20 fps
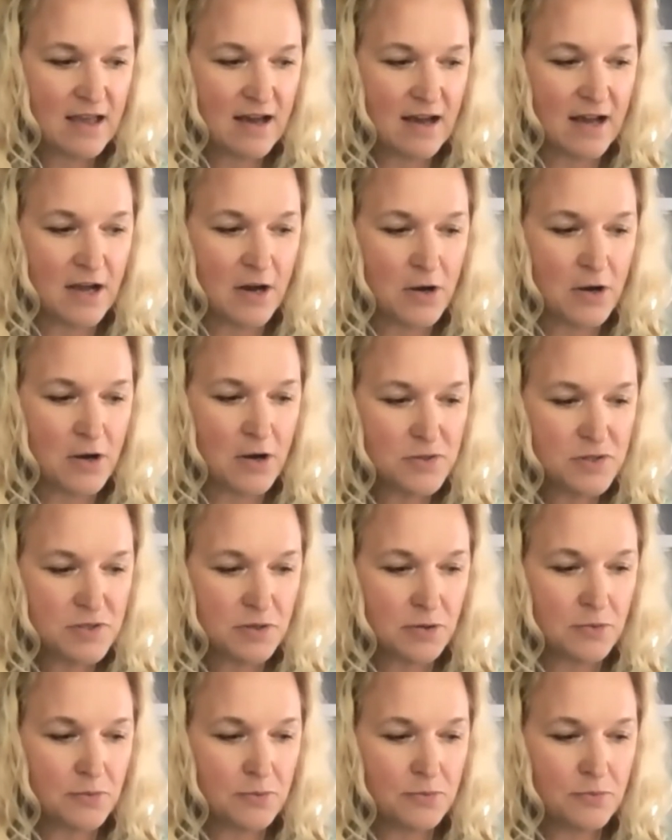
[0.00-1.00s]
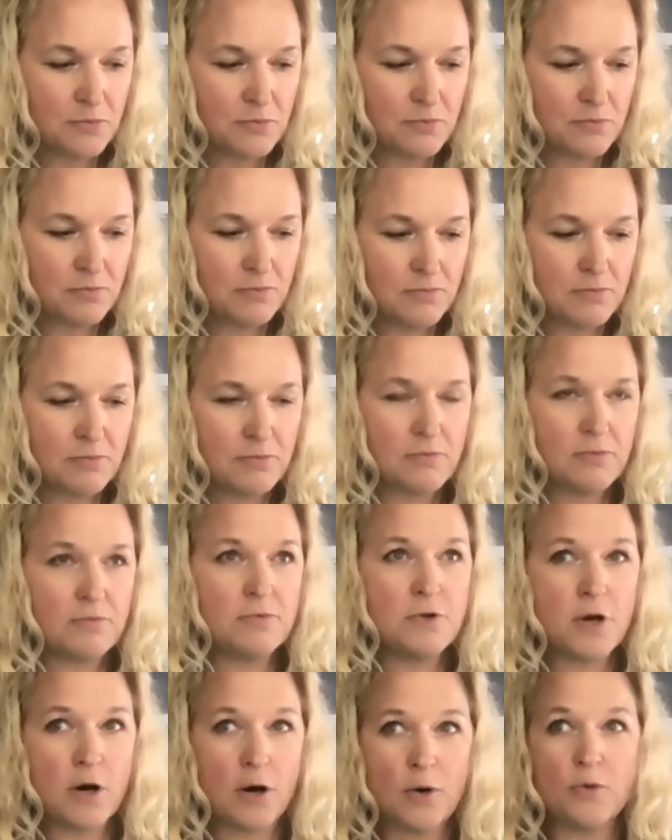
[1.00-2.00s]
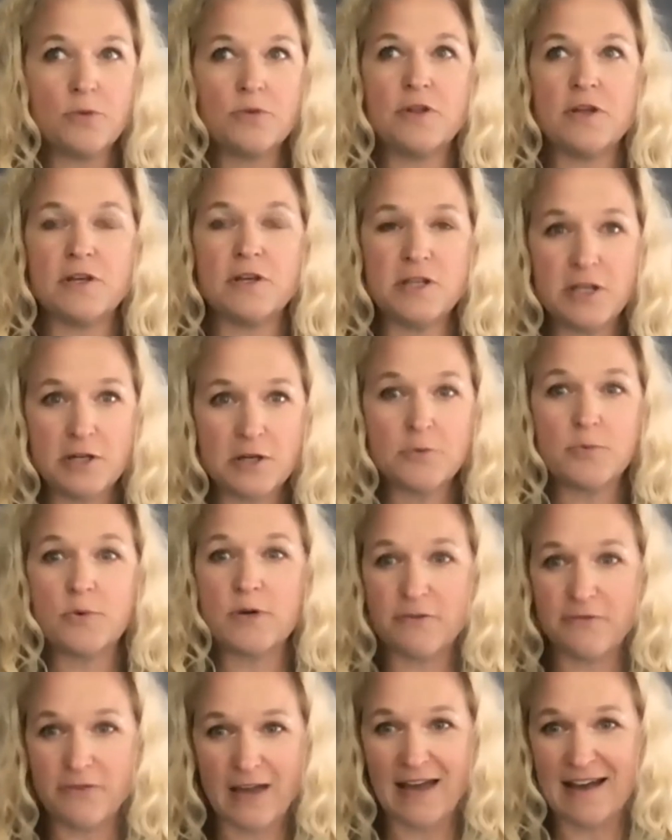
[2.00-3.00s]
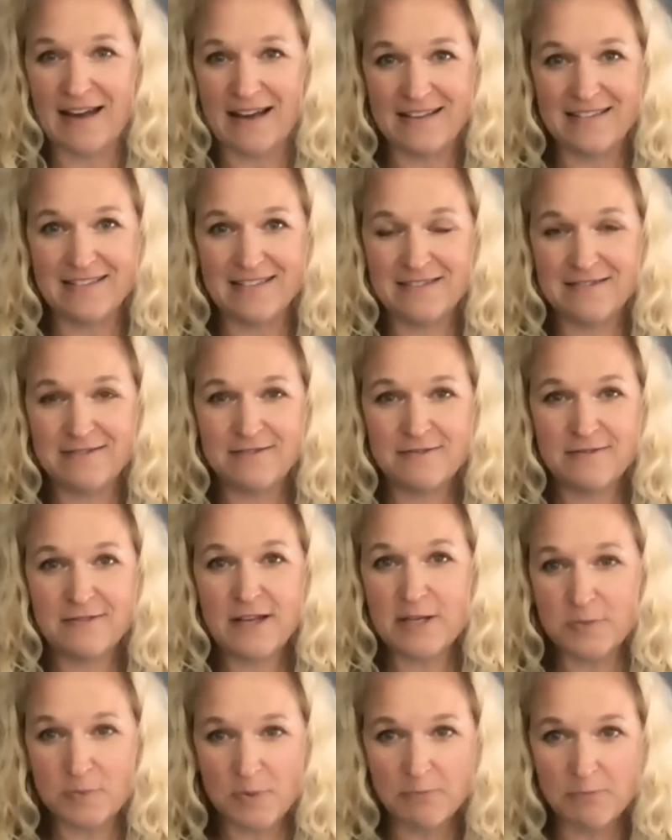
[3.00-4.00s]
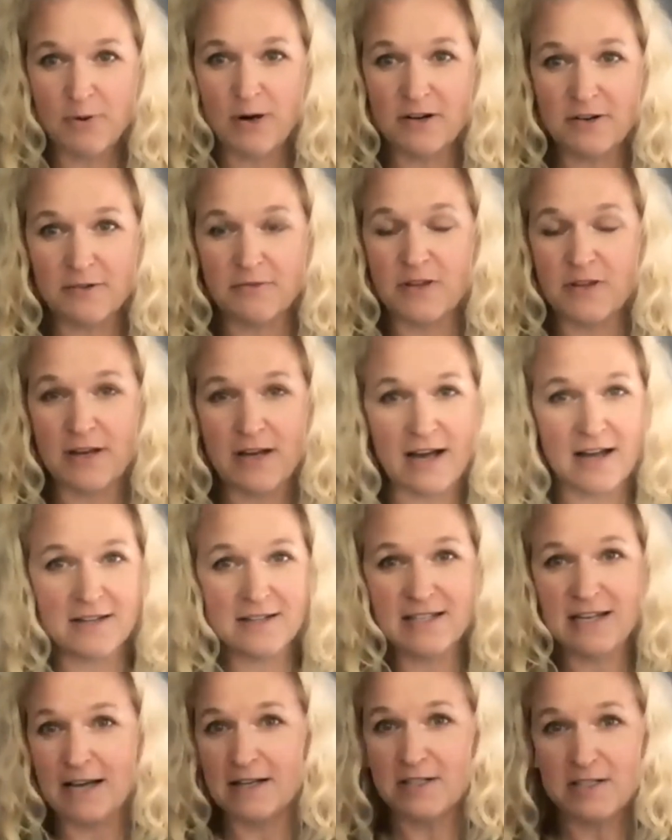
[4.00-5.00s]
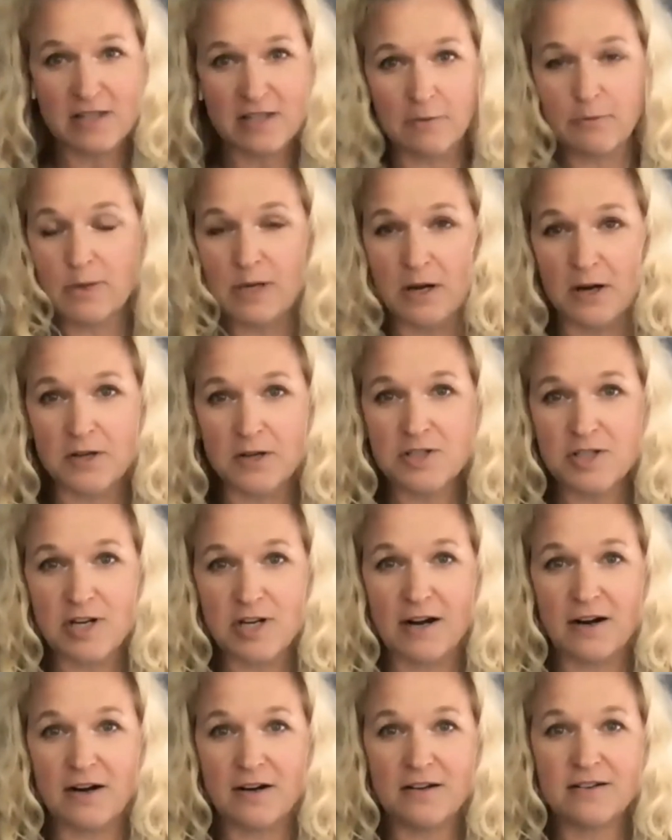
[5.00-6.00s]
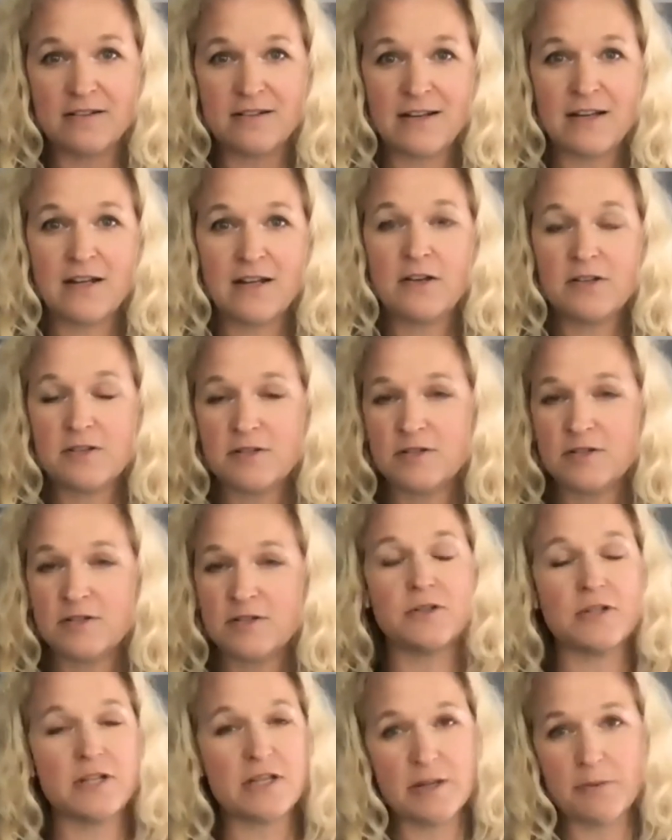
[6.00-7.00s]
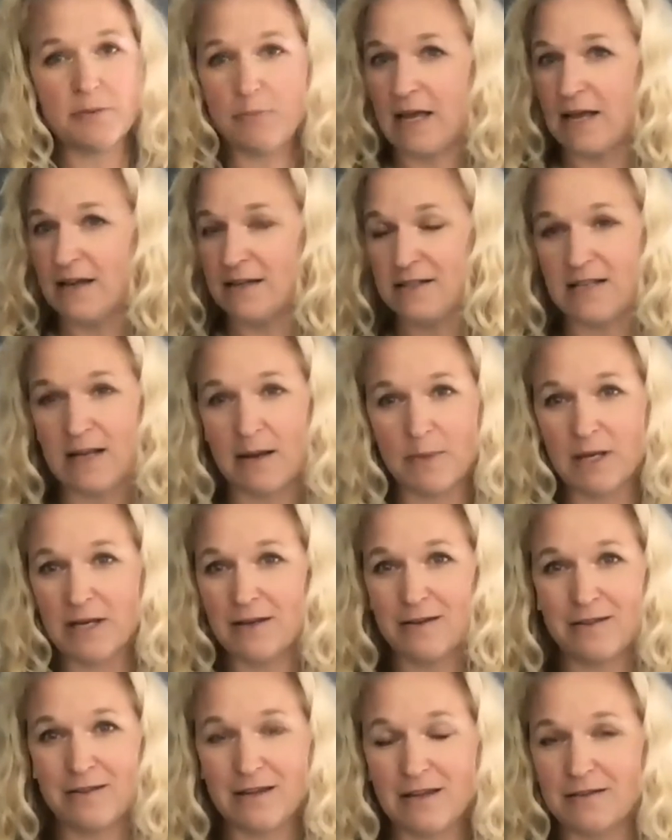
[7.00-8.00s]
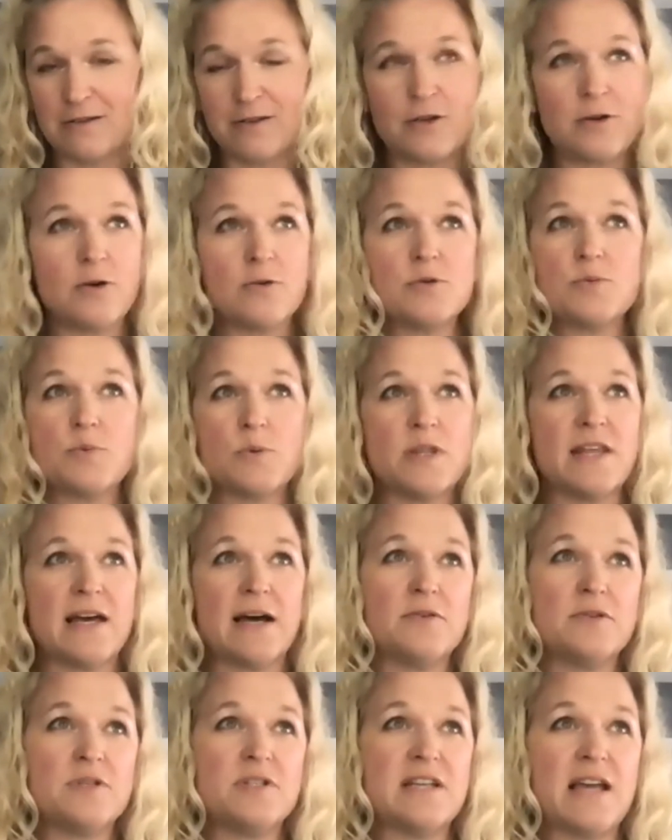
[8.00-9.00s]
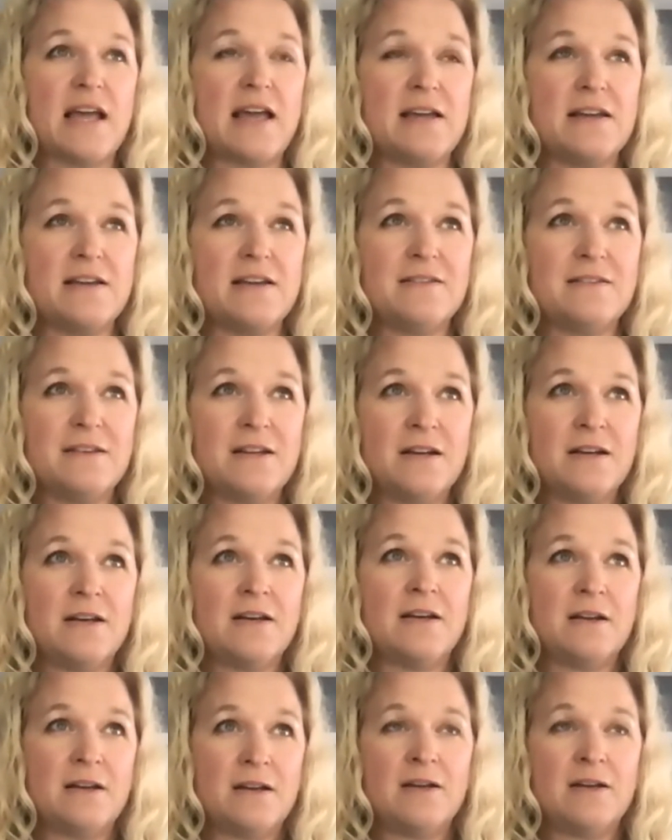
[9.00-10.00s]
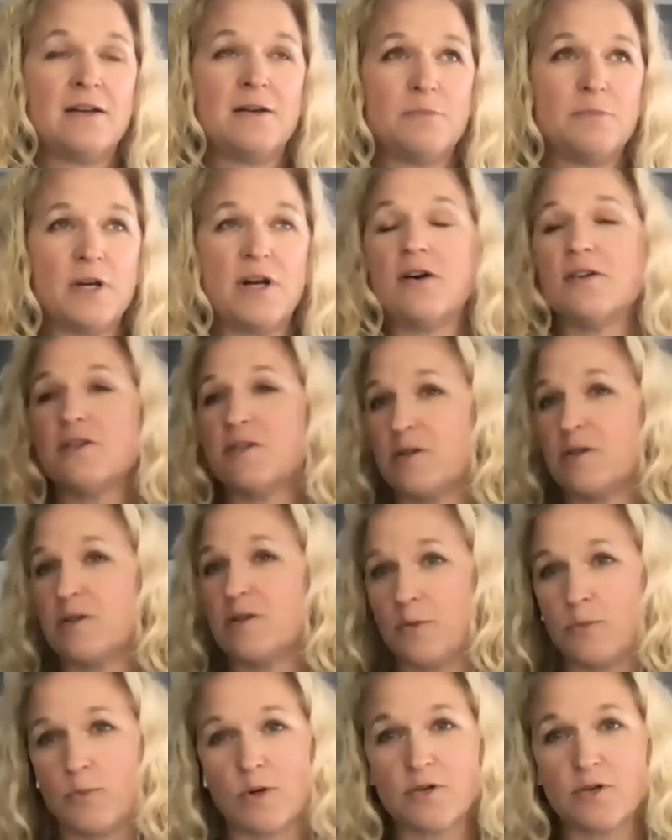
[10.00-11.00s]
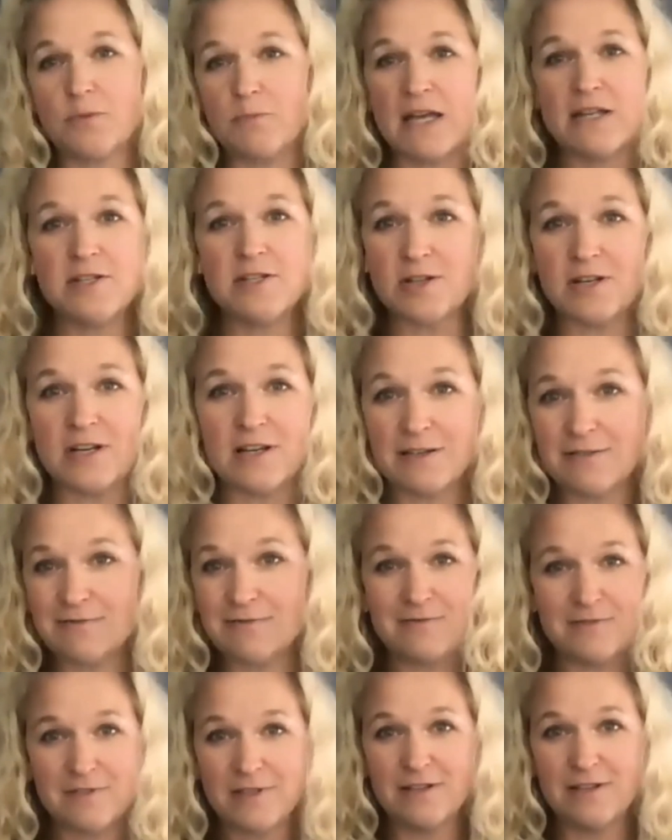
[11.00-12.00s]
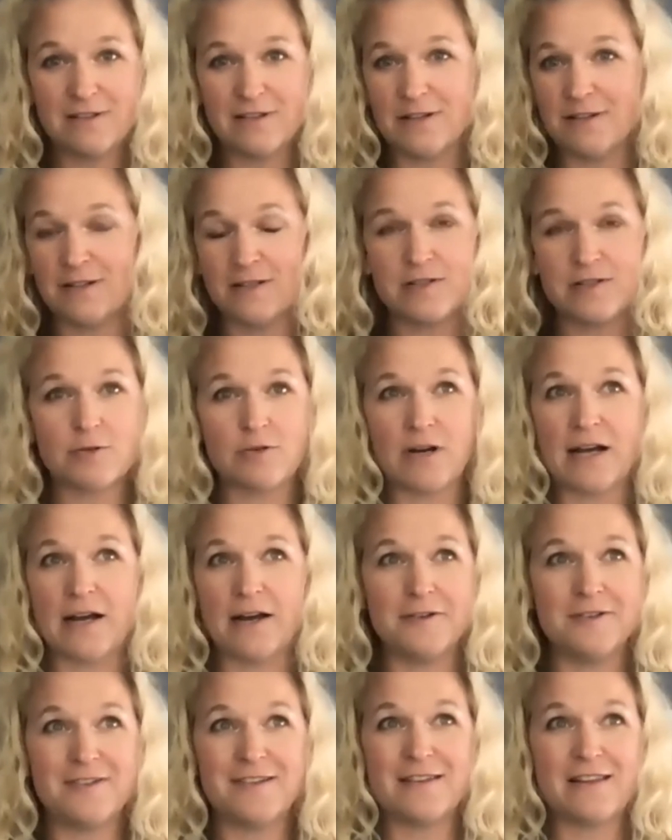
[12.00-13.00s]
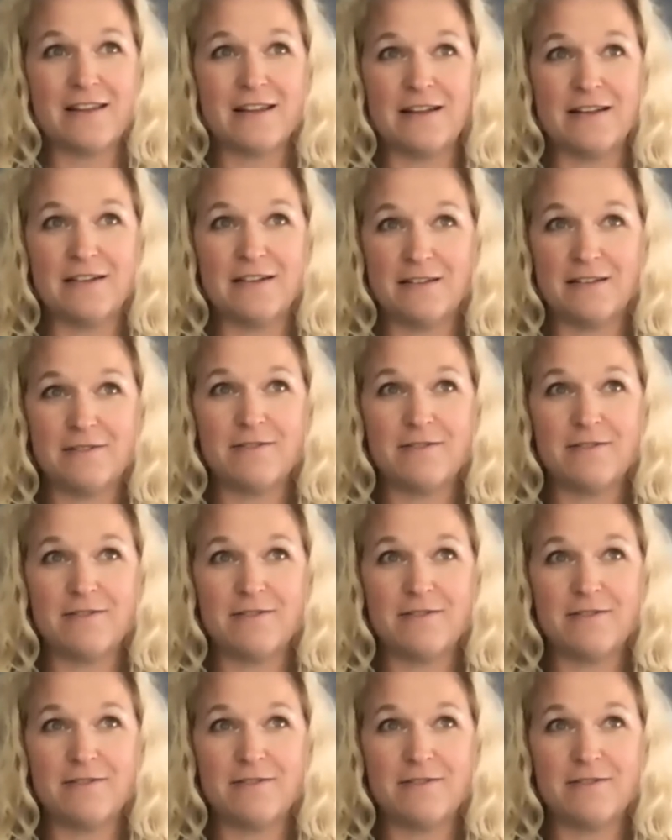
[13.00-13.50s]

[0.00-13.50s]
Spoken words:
I also know the year we've had has been part of the context that we all share. Certainly the pandemic, that goes without saying, but also worth mentioning in this crowd that